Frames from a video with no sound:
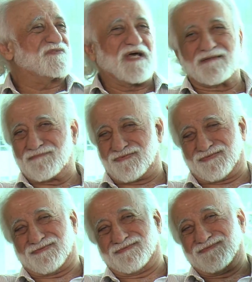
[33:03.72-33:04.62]
said,
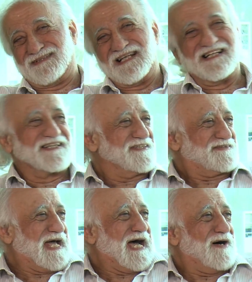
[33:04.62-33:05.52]

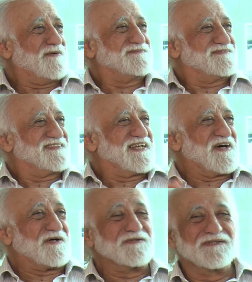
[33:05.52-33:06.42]
now, you
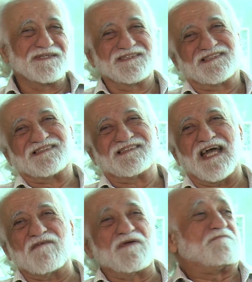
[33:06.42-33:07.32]
know,
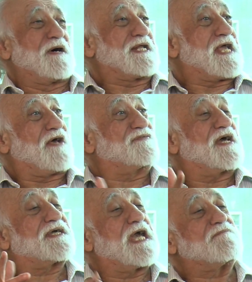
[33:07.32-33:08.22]
everybody has
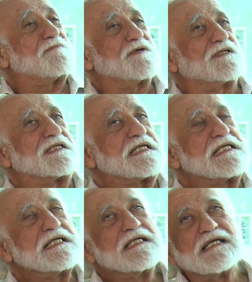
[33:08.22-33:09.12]
that capability.